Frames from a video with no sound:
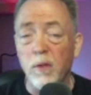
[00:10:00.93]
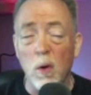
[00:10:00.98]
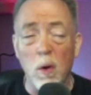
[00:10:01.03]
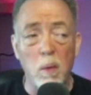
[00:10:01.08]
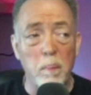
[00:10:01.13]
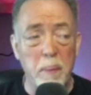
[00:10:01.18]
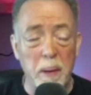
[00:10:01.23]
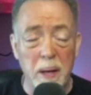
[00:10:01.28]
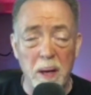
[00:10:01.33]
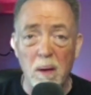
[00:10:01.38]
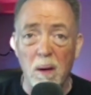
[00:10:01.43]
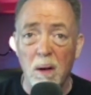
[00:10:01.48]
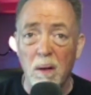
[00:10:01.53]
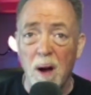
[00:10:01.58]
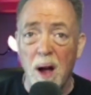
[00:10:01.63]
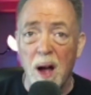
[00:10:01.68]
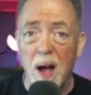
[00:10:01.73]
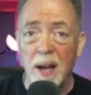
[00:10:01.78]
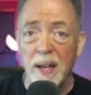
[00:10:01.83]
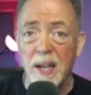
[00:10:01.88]

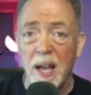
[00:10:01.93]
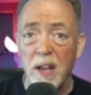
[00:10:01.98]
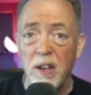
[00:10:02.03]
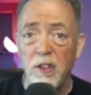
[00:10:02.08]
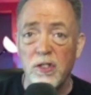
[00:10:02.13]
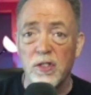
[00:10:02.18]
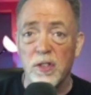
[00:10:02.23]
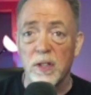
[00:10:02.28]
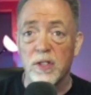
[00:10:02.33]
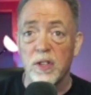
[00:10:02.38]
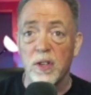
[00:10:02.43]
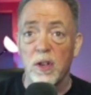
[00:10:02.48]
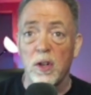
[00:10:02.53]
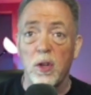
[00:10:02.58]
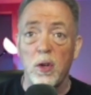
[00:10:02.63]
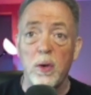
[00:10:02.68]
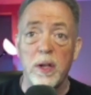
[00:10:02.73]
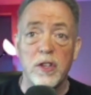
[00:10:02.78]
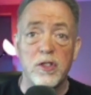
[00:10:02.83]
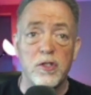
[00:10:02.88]
BRI nations,
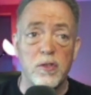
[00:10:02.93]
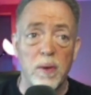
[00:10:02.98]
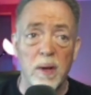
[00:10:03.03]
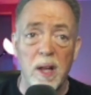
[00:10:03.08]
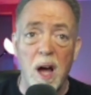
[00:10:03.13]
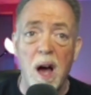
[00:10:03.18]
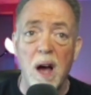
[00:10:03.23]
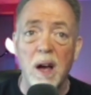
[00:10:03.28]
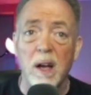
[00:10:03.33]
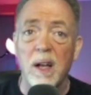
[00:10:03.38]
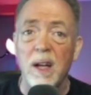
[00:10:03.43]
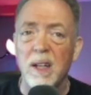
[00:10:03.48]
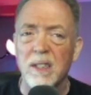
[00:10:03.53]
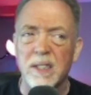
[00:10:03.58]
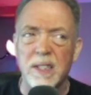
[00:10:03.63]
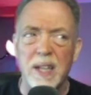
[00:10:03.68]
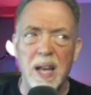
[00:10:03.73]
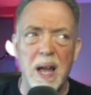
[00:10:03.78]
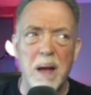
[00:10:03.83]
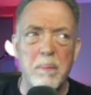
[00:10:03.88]
including Sri Lanka,
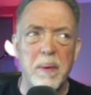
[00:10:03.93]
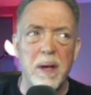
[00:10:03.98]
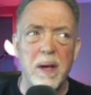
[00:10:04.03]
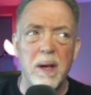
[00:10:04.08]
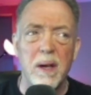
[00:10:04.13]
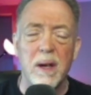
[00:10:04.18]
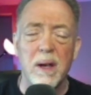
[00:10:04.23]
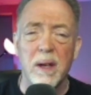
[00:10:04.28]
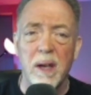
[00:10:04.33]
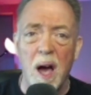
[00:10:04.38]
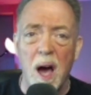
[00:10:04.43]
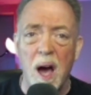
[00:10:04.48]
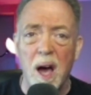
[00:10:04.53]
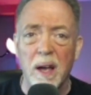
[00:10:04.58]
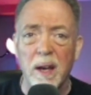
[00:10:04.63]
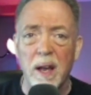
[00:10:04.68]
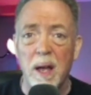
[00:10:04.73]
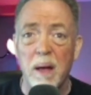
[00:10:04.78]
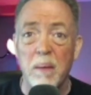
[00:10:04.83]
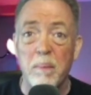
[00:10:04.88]
Zambia,
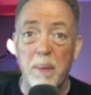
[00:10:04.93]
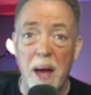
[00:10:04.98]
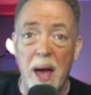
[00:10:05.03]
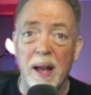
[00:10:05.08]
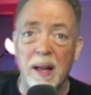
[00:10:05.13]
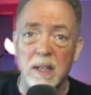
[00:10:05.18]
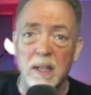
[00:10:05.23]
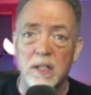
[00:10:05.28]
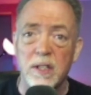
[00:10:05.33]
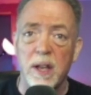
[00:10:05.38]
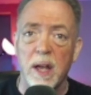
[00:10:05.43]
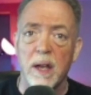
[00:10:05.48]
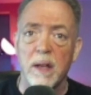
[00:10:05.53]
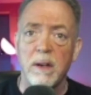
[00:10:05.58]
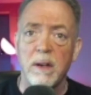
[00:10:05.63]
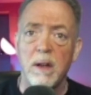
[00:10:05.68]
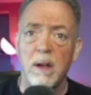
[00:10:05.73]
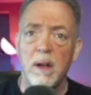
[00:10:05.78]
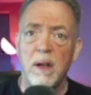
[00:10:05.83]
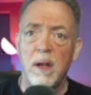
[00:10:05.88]
Ghana, and
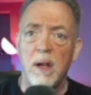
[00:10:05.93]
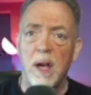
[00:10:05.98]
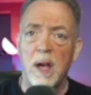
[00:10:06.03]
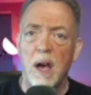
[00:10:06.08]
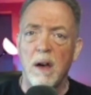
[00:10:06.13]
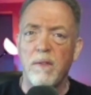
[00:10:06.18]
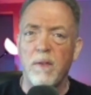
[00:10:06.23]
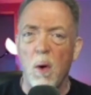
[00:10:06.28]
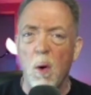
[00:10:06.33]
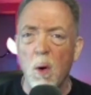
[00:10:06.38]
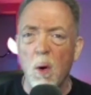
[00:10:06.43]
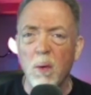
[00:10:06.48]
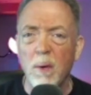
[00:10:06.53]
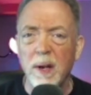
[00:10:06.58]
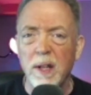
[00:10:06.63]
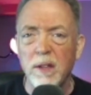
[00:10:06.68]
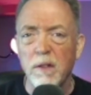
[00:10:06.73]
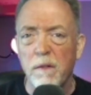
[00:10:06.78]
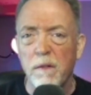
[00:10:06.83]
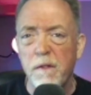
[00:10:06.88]
Pakistan, have
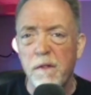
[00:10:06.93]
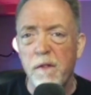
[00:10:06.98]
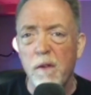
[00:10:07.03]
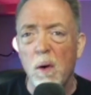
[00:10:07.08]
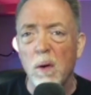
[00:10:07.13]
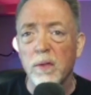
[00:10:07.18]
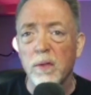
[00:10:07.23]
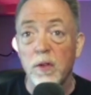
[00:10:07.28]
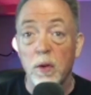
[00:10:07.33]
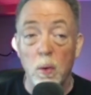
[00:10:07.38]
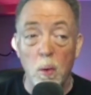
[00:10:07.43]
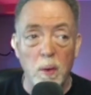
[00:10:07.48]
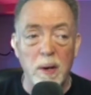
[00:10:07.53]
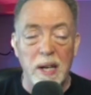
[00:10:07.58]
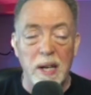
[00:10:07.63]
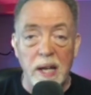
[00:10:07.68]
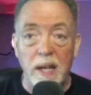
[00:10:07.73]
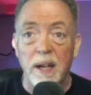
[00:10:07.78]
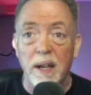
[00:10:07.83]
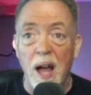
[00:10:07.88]
already defaulted or
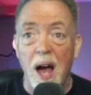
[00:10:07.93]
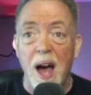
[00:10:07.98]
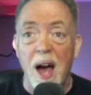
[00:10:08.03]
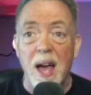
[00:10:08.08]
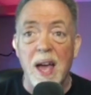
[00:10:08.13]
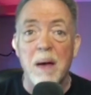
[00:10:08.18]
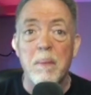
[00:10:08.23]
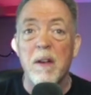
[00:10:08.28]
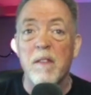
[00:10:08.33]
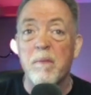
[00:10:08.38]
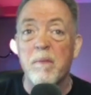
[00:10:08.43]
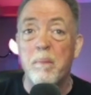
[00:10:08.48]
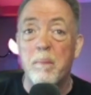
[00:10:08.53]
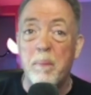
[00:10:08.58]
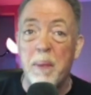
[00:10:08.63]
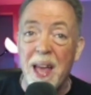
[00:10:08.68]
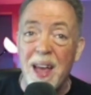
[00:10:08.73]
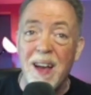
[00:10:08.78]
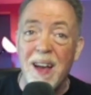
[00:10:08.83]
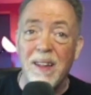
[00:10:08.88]
needed IMF
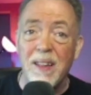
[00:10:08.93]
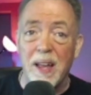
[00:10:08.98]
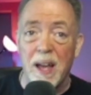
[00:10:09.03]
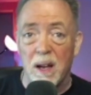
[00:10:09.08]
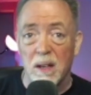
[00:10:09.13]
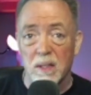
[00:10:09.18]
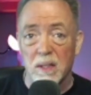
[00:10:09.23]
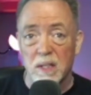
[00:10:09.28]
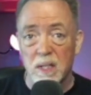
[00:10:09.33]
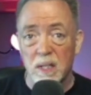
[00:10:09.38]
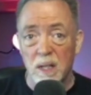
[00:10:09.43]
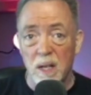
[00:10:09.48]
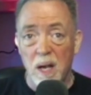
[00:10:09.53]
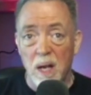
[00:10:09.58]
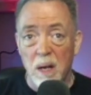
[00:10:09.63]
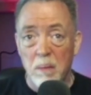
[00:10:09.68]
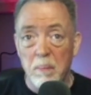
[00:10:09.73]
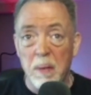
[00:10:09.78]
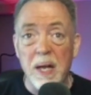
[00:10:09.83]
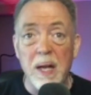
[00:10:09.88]
bailouts.
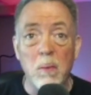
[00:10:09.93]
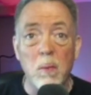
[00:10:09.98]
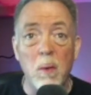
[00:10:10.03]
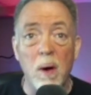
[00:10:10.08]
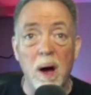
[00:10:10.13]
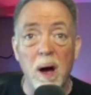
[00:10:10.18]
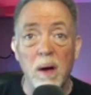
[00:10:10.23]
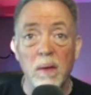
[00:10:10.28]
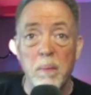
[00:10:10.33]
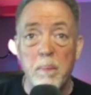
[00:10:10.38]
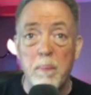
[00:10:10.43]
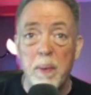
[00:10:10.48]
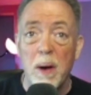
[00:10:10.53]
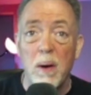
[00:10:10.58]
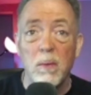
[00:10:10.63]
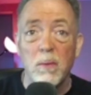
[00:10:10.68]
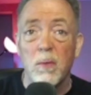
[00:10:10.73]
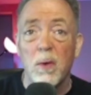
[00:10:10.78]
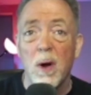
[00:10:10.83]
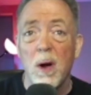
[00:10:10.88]
Meanwhile, the
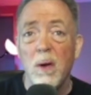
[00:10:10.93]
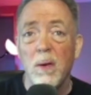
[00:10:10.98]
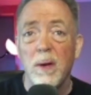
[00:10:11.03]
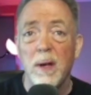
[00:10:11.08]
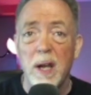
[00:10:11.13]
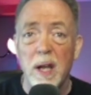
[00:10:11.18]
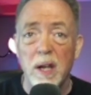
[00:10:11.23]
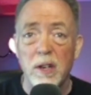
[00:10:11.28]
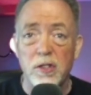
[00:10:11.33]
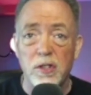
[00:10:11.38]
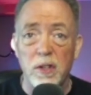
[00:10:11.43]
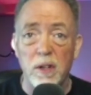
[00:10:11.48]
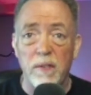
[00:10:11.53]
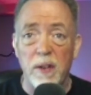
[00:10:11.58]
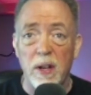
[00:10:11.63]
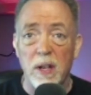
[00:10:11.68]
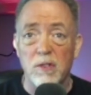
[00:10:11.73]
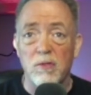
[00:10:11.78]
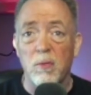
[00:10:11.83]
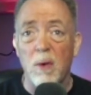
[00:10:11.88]
Belt and Road Initiative
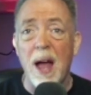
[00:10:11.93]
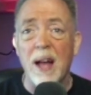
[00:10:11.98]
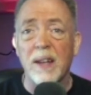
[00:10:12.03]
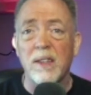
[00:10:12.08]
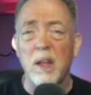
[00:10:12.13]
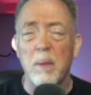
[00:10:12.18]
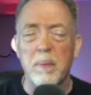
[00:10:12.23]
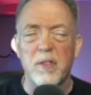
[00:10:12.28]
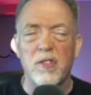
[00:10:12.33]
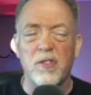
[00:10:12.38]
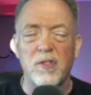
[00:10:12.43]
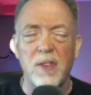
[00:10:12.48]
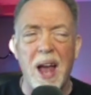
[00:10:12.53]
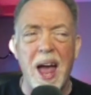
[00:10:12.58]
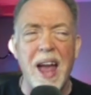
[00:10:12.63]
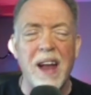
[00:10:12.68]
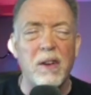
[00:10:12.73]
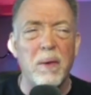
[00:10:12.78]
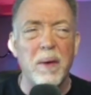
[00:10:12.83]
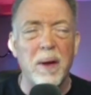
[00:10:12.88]
has racked up a
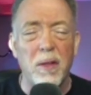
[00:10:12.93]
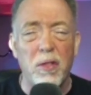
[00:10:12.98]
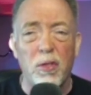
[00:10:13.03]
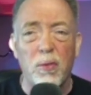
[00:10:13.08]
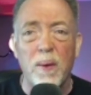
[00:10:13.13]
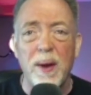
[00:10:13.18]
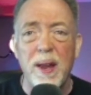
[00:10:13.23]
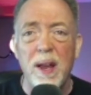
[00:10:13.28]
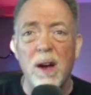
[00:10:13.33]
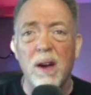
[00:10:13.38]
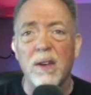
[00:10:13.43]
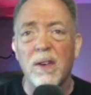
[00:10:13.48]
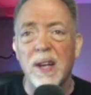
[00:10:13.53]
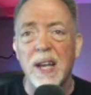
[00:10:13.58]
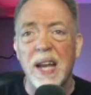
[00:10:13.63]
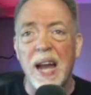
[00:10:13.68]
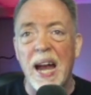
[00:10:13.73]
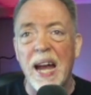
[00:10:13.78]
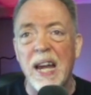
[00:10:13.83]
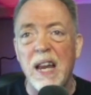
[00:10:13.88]
staggering
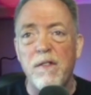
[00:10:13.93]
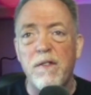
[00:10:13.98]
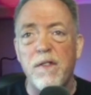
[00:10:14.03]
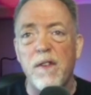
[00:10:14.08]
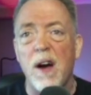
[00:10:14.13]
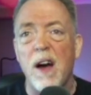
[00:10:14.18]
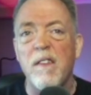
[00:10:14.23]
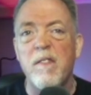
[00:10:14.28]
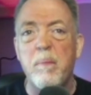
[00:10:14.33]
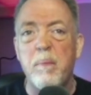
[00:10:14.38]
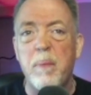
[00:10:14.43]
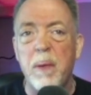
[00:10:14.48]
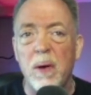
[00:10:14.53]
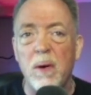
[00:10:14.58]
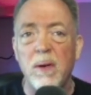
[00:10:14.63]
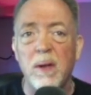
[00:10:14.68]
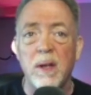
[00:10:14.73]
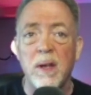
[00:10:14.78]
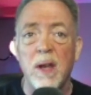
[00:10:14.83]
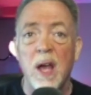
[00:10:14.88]
$385
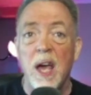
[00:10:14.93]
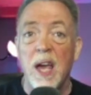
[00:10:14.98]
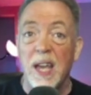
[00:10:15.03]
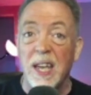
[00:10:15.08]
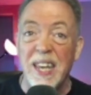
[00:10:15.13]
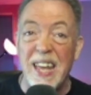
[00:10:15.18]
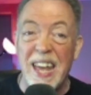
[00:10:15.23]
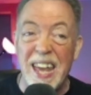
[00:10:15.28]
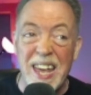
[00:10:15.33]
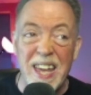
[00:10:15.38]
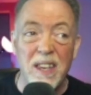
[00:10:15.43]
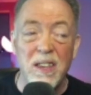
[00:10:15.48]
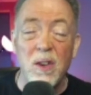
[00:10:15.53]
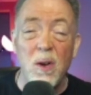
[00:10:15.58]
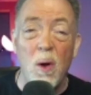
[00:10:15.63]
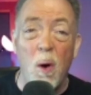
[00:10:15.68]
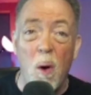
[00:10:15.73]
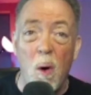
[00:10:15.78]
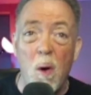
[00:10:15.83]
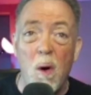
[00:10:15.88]
billion in hidden
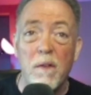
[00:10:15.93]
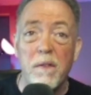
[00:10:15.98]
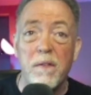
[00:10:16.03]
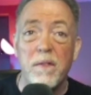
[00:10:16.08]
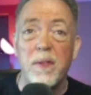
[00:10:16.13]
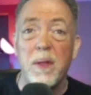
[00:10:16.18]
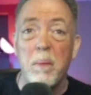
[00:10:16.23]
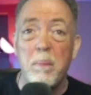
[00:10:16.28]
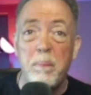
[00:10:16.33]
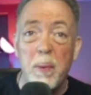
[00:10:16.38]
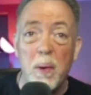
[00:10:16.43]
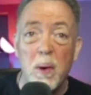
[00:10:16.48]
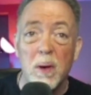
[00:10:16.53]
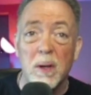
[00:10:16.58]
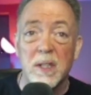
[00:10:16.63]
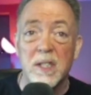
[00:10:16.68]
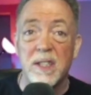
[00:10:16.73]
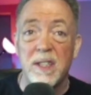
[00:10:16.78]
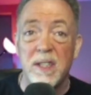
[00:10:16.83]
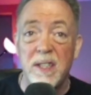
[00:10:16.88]

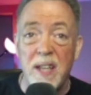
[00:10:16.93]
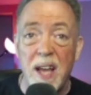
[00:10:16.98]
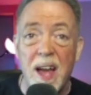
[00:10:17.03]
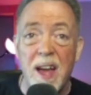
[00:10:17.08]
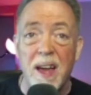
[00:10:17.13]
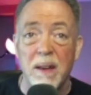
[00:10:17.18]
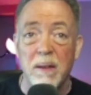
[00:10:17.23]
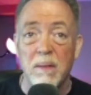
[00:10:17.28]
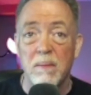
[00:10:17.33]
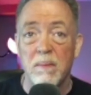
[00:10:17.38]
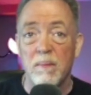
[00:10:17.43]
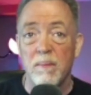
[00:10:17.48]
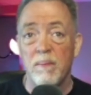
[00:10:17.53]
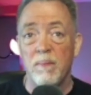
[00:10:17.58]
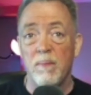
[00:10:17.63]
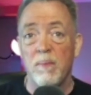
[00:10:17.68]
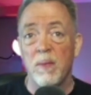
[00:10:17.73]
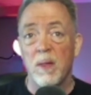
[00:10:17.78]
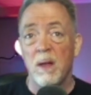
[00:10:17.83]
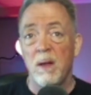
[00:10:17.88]
off-the-books debt.
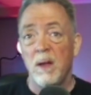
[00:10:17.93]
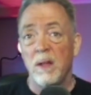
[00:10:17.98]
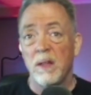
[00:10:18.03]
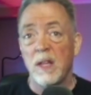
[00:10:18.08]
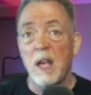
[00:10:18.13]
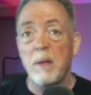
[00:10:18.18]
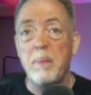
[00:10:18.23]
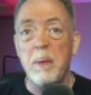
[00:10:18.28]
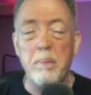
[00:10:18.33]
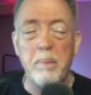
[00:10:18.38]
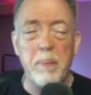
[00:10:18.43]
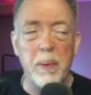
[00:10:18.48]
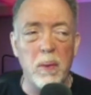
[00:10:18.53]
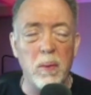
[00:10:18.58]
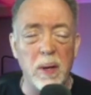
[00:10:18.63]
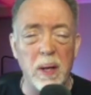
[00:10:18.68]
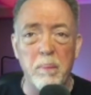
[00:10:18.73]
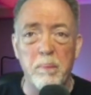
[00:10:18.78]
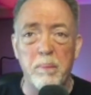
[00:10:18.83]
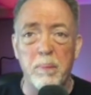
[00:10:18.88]
They've been
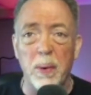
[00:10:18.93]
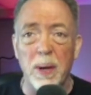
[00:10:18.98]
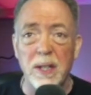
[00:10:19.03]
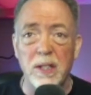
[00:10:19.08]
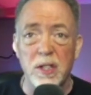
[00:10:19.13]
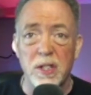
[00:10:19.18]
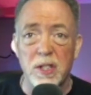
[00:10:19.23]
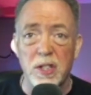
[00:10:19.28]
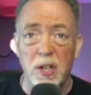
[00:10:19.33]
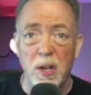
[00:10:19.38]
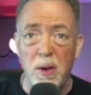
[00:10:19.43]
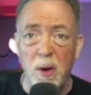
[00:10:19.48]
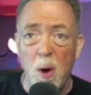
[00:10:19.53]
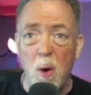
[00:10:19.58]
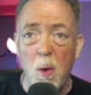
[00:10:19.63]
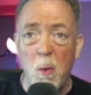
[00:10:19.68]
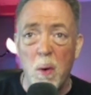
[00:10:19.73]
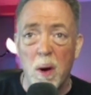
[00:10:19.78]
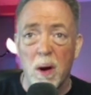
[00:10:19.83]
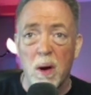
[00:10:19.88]
building bridges to
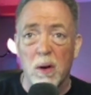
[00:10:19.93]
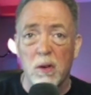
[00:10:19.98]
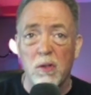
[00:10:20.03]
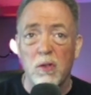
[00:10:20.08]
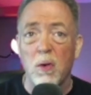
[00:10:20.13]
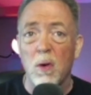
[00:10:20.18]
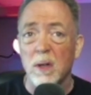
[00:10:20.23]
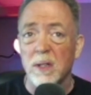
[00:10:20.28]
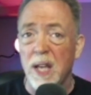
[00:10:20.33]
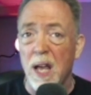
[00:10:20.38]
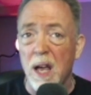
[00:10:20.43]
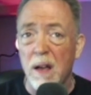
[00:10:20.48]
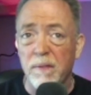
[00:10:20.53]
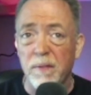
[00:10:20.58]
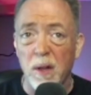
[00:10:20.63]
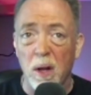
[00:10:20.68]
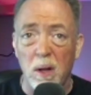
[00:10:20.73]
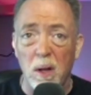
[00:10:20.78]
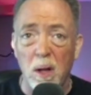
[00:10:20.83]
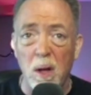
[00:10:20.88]
nowhere across half
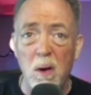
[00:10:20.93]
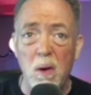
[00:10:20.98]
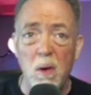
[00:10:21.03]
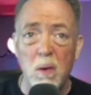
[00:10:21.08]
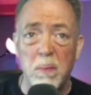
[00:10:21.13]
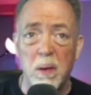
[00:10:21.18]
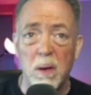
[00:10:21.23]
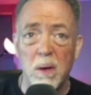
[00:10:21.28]
the globe,